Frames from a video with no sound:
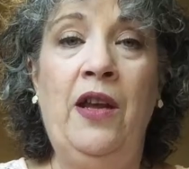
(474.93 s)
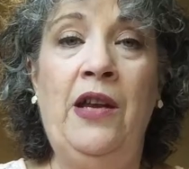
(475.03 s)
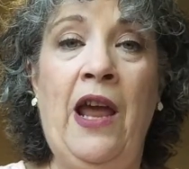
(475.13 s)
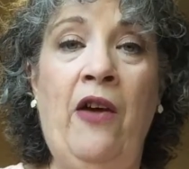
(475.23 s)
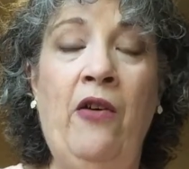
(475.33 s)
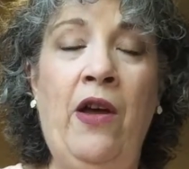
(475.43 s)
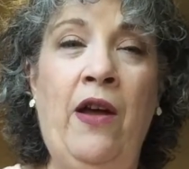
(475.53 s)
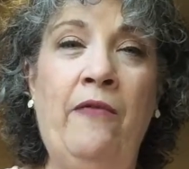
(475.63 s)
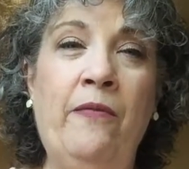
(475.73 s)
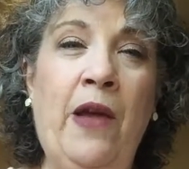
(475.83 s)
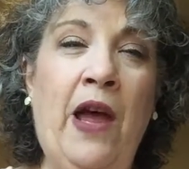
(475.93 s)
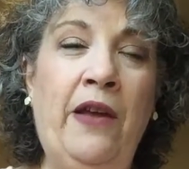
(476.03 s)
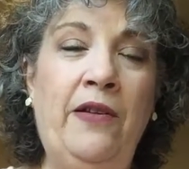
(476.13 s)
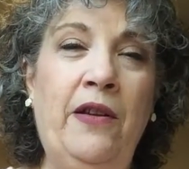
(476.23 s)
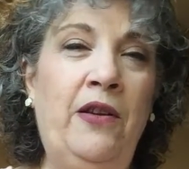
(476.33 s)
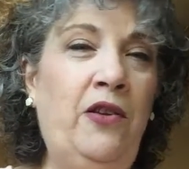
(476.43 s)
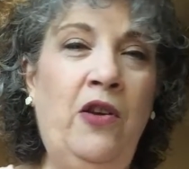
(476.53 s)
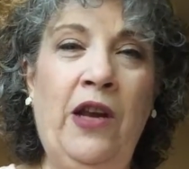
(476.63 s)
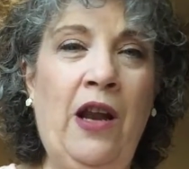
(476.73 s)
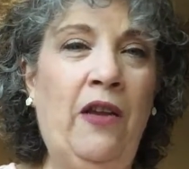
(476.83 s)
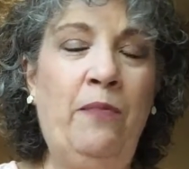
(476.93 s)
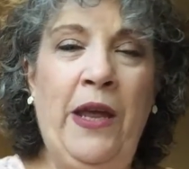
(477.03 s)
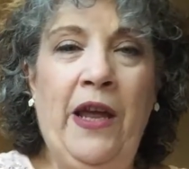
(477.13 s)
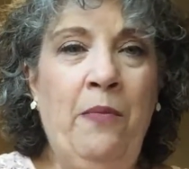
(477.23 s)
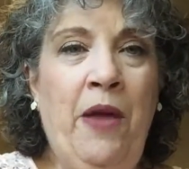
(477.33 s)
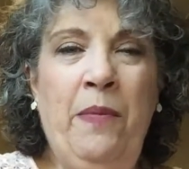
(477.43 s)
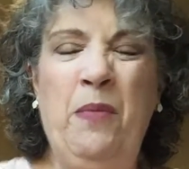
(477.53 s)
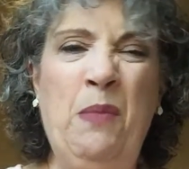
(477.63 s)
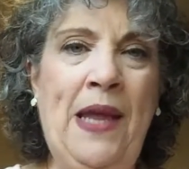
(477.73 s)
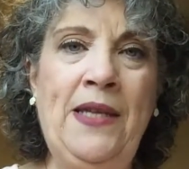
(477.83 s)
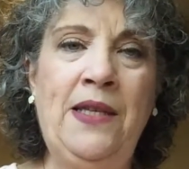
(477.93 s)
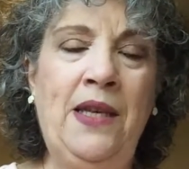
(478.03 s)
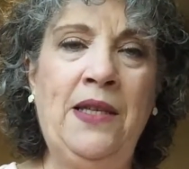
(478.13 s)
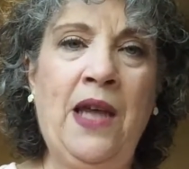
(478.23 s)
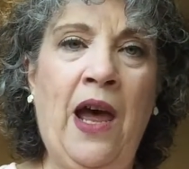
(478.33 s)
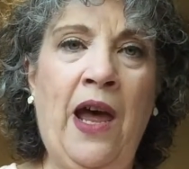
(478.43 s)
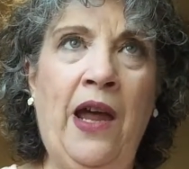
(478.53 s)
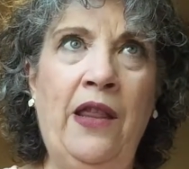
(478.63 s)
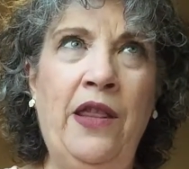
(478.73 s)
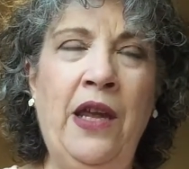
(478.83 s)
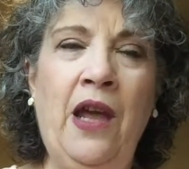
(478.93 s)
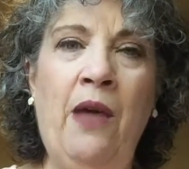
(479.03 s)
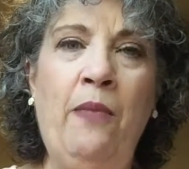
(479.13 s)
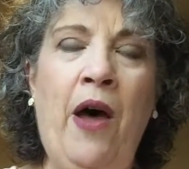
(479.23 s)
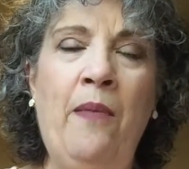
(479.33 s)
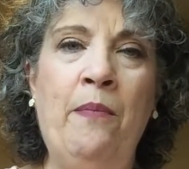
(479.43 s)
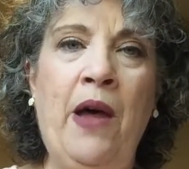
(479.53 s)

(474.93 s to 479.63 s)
Now, you can pick them up at Macy's. I think I bought